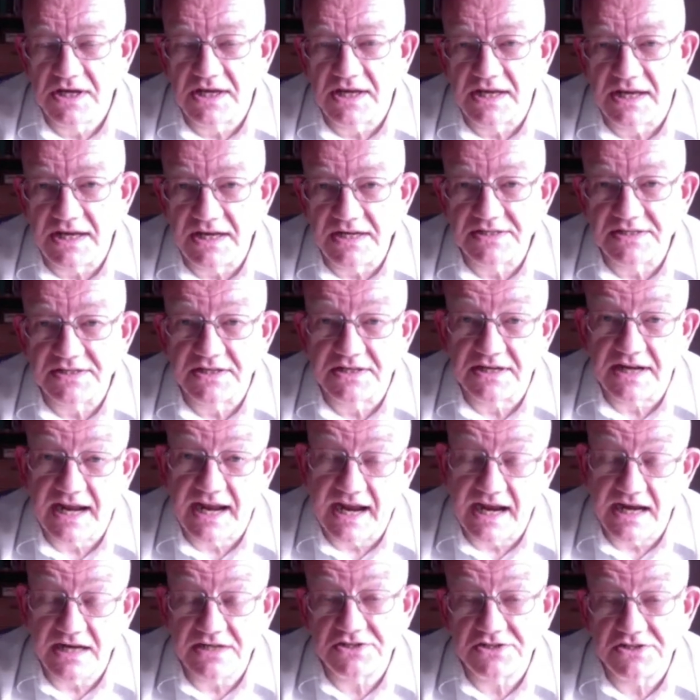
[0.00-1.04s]
is that
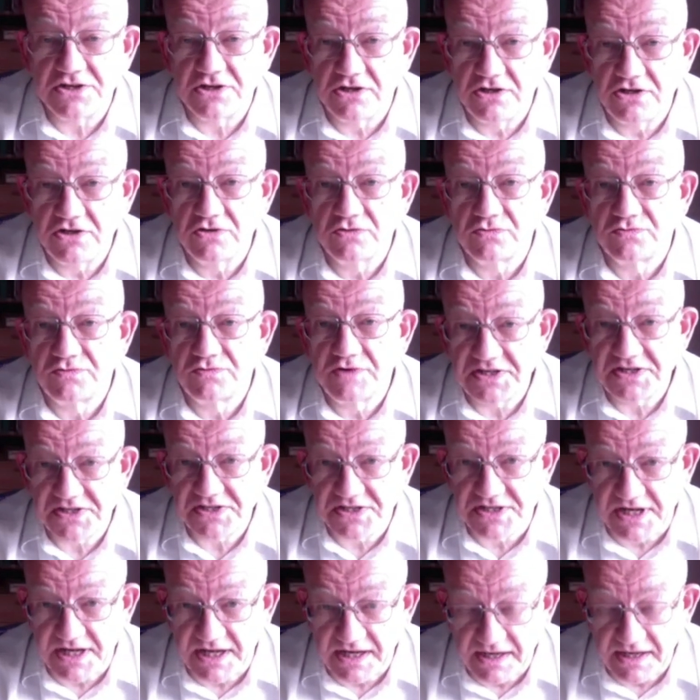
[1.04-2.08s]
as a
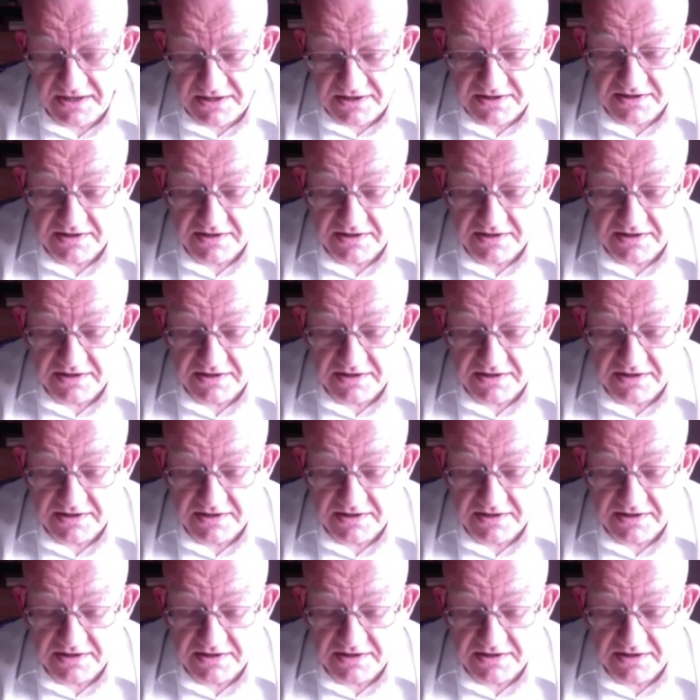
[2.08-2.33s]
heuristic,